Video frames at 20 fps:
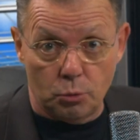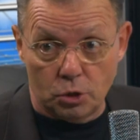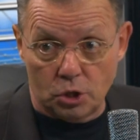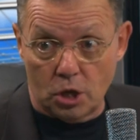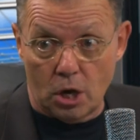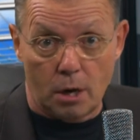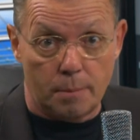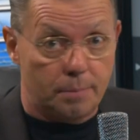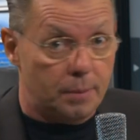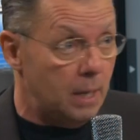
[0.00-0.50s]
with
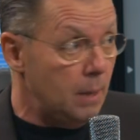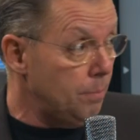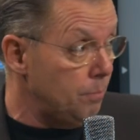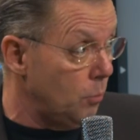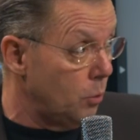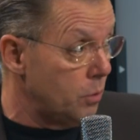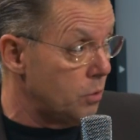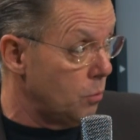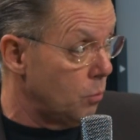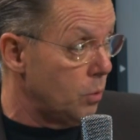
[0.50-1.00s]
our
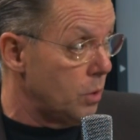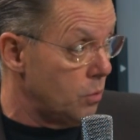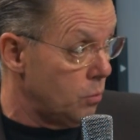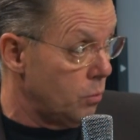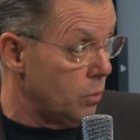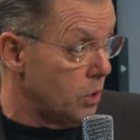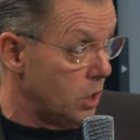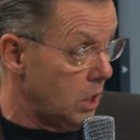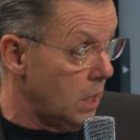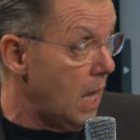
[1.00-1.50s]
people, with, with,
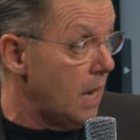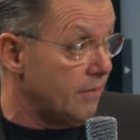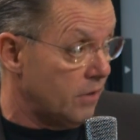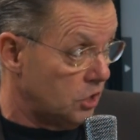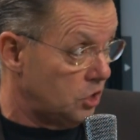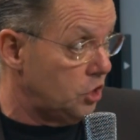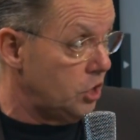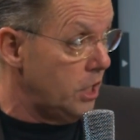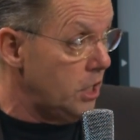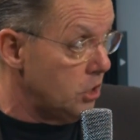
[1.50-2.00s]
with a lot of
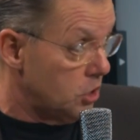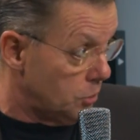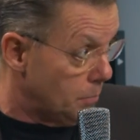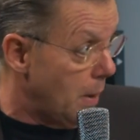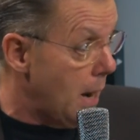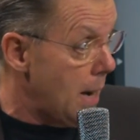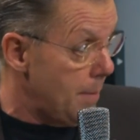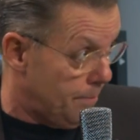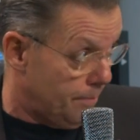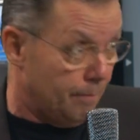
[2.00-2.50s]
our seniors,
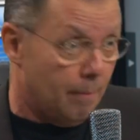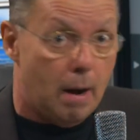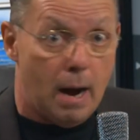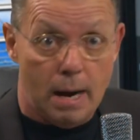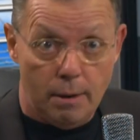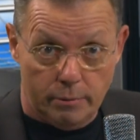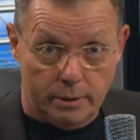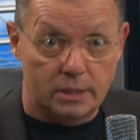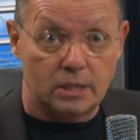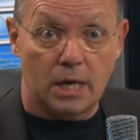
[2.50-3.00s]
my
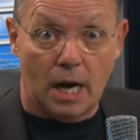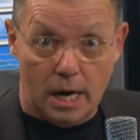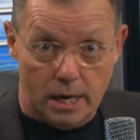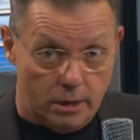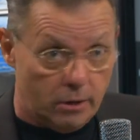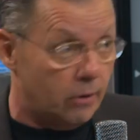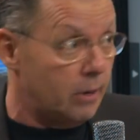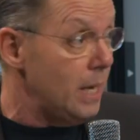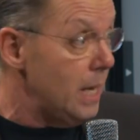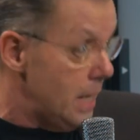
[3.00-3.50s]
my
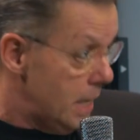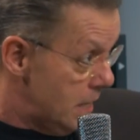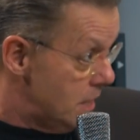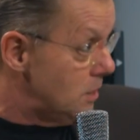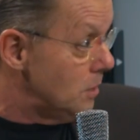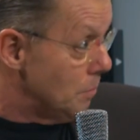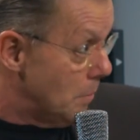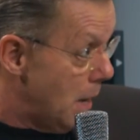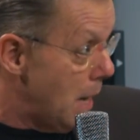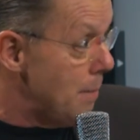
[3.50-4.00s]

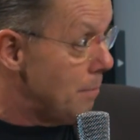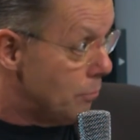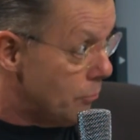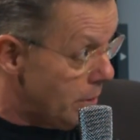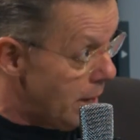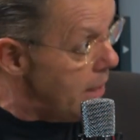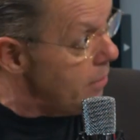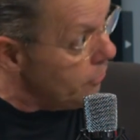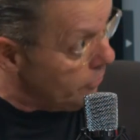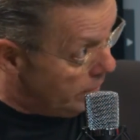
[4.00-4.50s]
retirees, my mm-hmm.
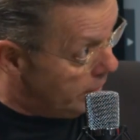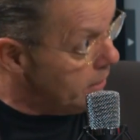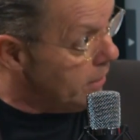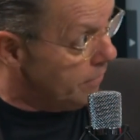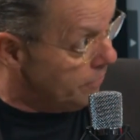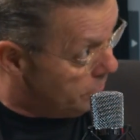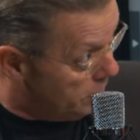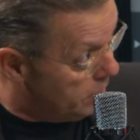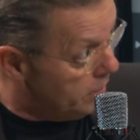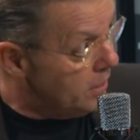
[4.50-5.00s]
brethren
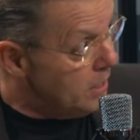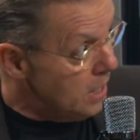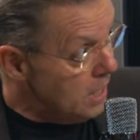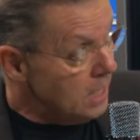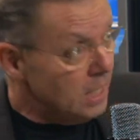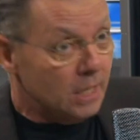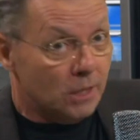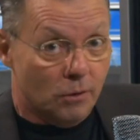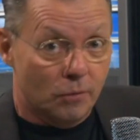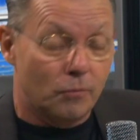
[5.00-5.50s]
of the,
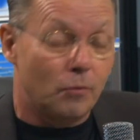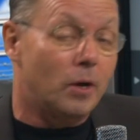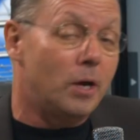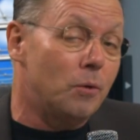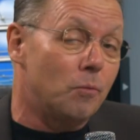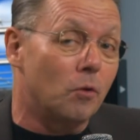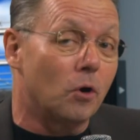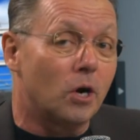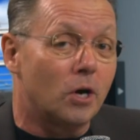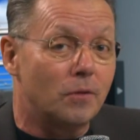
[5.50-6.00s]

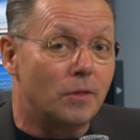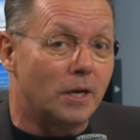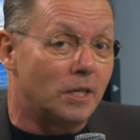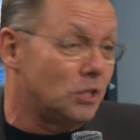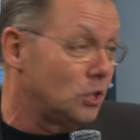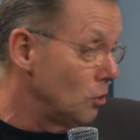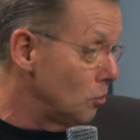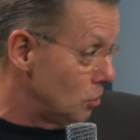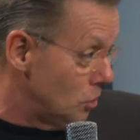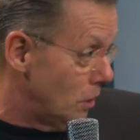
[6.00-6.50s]
we were the
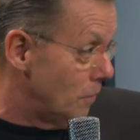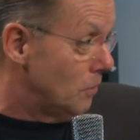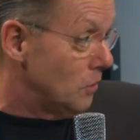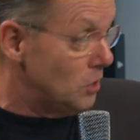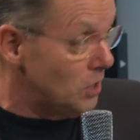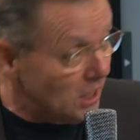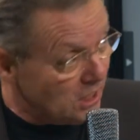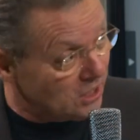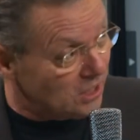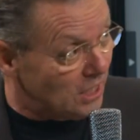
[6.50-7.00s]
children of the
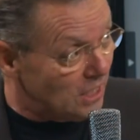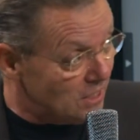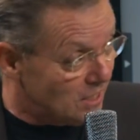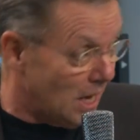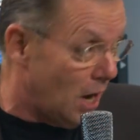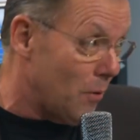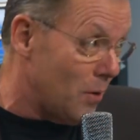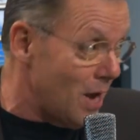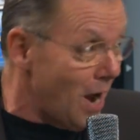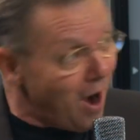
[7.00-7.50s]
'60s.
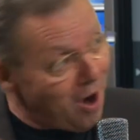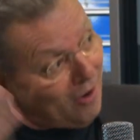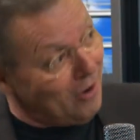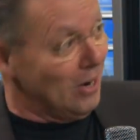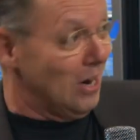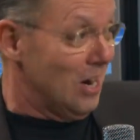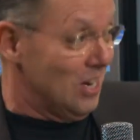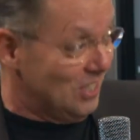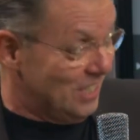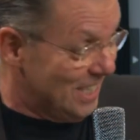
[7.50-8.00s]
Now we are
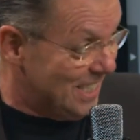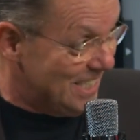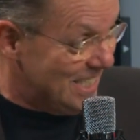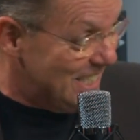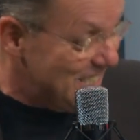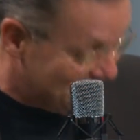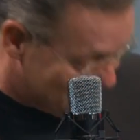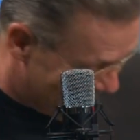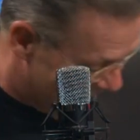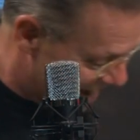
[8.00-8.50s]
in our
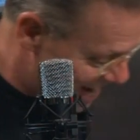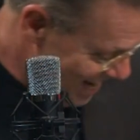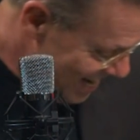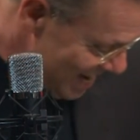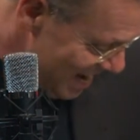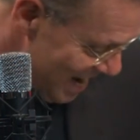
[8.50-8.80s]
'60s, right?